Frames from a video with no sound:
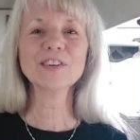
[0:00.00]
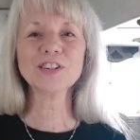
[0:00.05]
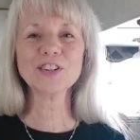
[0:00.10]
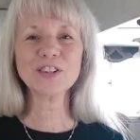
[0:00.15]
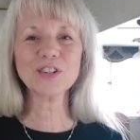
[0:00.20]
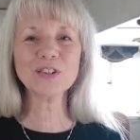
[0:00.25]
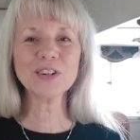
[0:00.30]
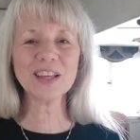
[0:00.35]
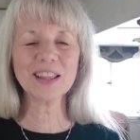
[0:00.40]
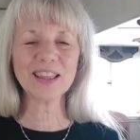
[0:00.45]
for
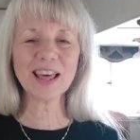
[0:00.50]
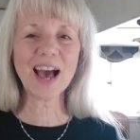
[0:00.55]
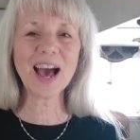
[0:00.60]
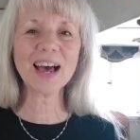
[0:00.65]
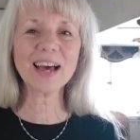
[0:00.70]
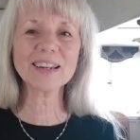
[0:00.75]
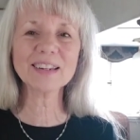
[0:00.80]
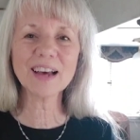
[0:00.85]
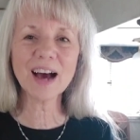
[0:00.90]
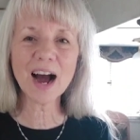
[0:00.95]
doing
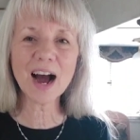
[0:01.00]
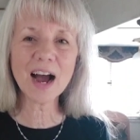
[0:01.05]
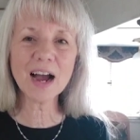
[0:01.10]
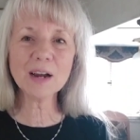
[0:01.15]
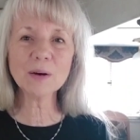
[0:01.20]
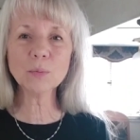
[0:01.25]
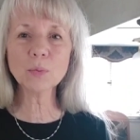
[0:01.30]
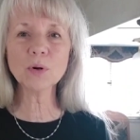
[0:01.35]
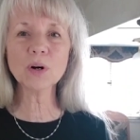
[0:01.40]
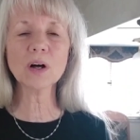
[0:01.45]
that.
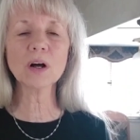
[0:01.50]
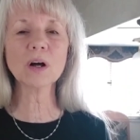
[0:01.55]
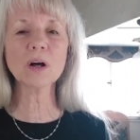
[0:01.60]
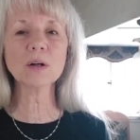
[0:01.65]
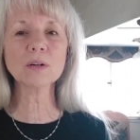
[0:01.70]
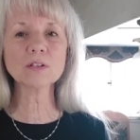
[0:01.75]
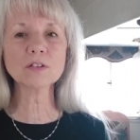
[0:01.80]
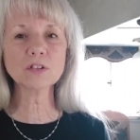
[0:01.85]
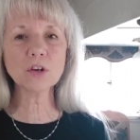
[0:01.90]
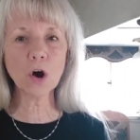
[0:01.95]
I
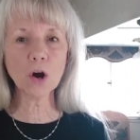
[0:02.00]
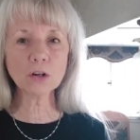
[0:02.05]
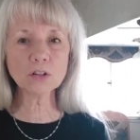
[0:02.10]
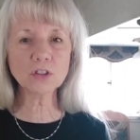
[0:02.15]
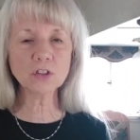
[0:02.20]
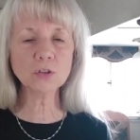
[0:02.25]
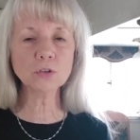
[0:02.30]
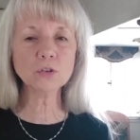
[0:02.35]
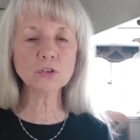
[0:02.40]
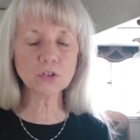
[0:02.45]
will talk
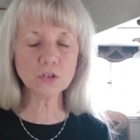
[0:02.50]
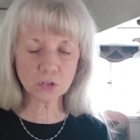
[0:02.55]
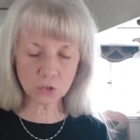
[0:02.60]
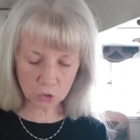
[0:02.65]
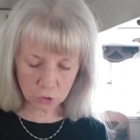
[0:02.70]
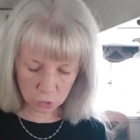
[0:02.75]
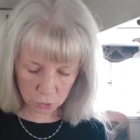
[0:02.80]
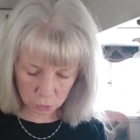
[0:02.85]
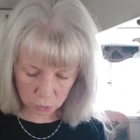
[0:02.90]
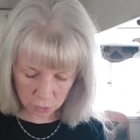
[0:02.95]
to you
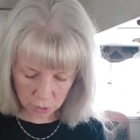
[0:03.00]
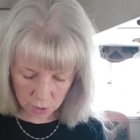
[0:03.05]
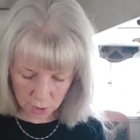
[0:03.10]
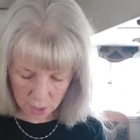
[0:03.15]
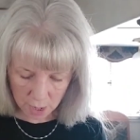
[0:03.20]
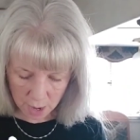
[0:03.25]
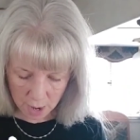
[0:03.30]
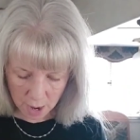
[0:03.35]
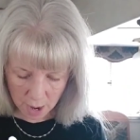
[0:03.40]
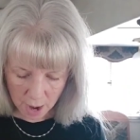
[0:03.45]
soon.
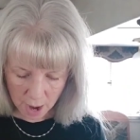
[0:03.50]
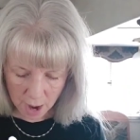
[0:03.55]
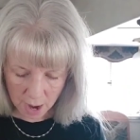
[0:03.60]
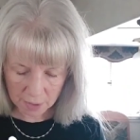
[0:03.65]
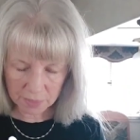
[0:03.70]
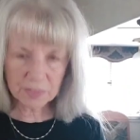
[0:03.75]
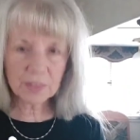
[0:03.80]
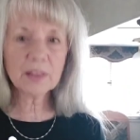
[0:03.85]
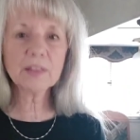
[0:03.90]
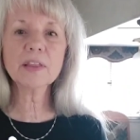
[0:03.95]
I
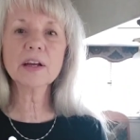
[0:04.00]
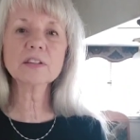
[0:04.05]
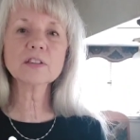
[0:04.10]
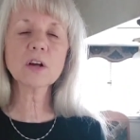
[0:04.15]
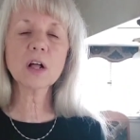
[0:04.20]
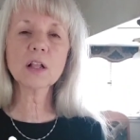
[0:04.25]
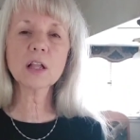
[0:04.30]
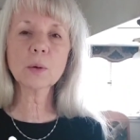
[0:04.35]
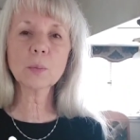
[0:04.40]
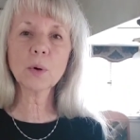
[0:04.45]
think that's
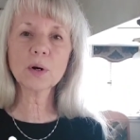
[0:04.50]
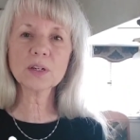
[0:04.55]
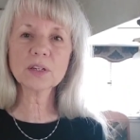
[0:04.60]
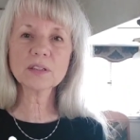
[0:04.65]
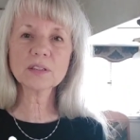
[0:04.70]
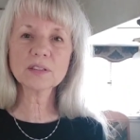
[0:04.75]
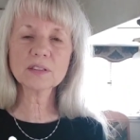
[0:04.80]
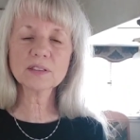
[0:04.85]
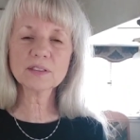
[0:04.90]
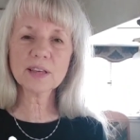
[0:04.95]
all I
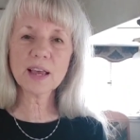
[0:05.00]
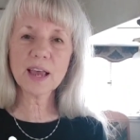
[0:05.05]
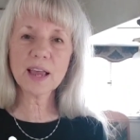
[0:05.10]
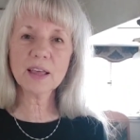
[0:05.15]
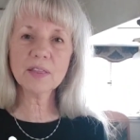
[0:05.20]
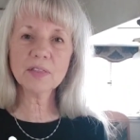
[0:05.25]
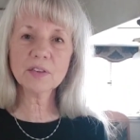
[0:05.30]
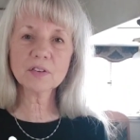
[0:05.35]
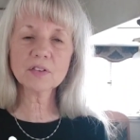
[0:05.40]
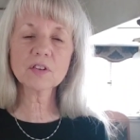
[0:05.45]
wanted to
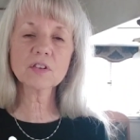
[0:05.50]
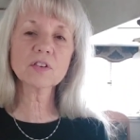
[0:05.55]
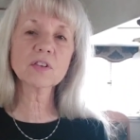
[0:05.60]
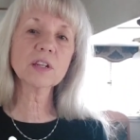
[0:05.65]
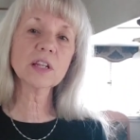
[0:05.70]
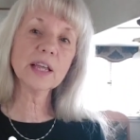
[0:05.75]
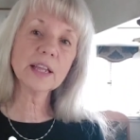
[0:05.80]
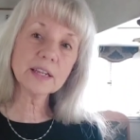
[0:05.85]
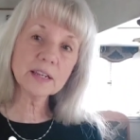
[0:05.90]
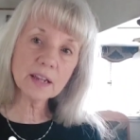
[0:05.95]
say. This is
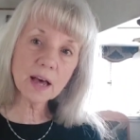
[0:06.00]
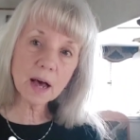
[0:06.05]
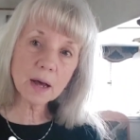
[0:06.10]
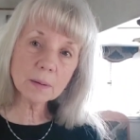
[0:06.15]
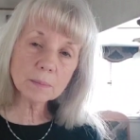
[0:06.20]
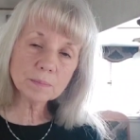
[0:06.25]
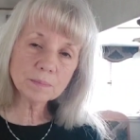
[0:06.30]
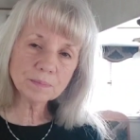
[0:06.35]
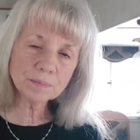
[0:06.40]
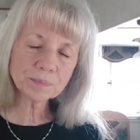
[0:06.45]

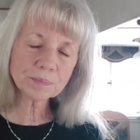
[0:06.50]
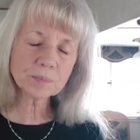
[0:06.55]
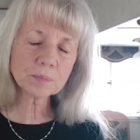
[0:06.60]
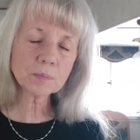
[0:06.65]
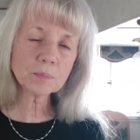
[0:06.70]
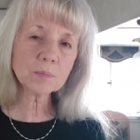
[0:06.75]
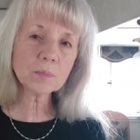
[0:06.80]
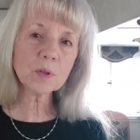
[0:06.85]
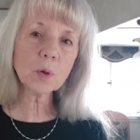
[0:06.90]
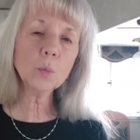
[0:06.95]
Linda
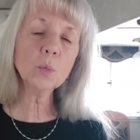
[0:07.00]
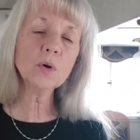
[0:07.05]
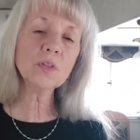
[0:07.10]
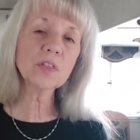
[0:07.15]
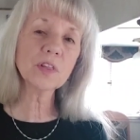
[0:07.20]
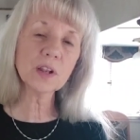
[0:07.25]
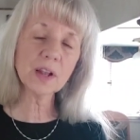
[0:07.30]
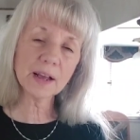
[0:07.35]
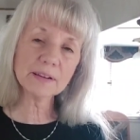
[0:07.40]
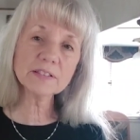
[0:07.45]
with
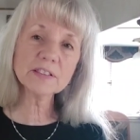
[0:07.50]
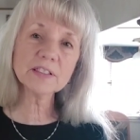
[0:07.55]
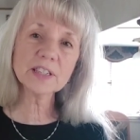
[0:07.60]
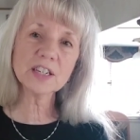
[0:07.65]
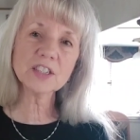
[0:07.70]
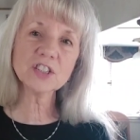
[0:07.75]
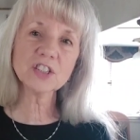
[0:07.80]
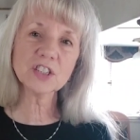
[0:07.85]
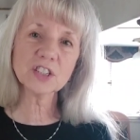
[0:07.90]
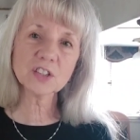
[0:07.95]
the Life
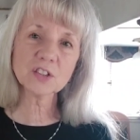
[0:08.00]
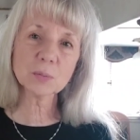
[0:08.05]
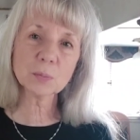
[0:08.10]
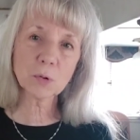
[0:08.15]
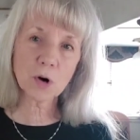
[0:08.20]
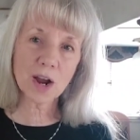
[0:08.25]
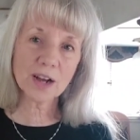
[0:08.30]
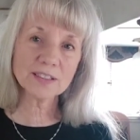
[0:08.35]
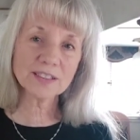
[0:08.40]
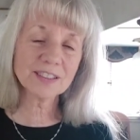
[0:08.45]
Station
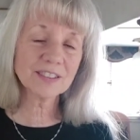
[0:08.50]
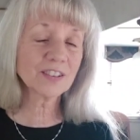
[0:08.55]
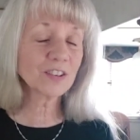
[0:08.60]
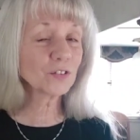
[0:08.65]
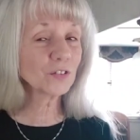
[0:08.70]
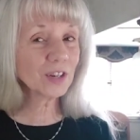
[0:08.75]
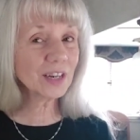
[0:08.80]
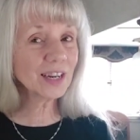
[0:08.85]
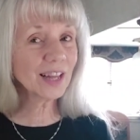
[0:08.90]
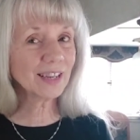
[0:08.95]
Express, the
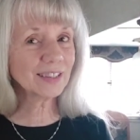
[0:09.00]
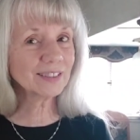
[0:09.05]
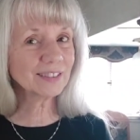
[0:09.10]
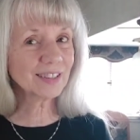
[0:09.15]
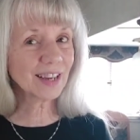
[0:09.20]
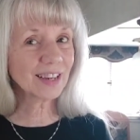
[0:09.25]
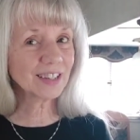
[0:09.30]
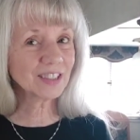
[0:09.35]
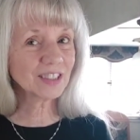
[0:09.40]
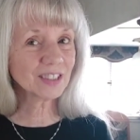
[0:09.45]
relay
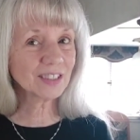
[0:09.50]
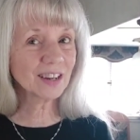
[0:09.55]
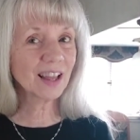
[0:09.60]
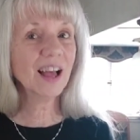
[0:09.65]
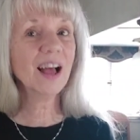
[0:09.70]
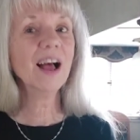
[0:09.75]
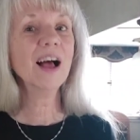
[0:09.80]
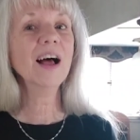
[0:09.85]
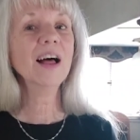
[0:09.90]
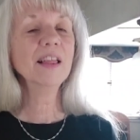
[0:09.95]
station.
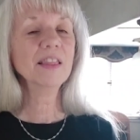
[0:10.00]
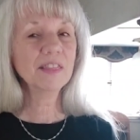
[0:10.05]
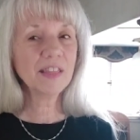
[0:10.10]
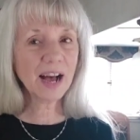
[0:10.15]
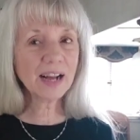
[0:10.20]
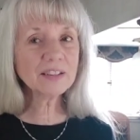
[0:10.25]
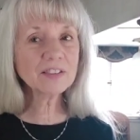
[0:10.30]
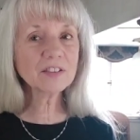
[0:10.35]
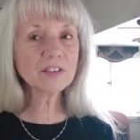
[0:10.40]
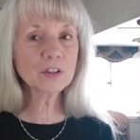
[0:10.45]

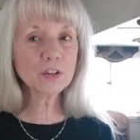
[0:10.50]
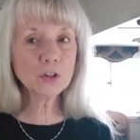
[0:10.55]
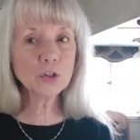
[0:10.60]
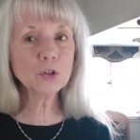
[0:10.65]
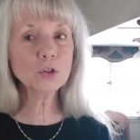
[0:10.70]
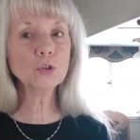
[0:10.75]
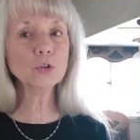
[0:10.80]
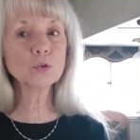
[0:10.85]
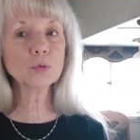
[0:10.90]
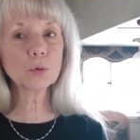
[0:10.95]
That's the
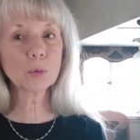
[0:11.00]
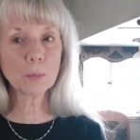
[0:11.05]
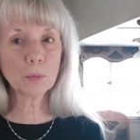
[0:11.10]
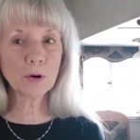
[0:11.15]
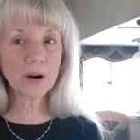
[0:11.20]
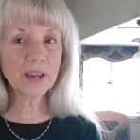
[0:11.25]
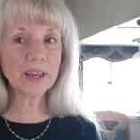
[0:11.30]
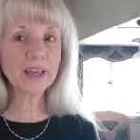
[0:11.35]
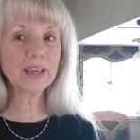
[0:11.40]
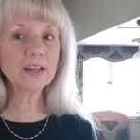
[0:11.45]
news we're
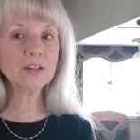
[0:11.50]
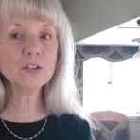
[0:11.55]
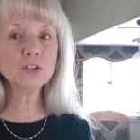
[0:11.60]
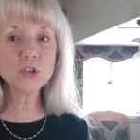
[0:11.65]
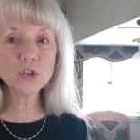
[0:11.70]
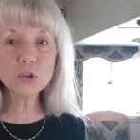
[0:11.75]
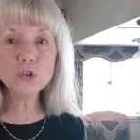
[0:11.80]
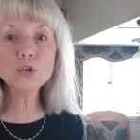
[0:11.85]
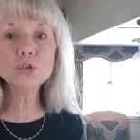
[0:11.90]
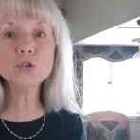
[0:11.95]
bringing
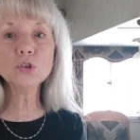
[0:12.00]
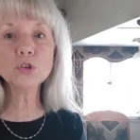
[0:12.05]
to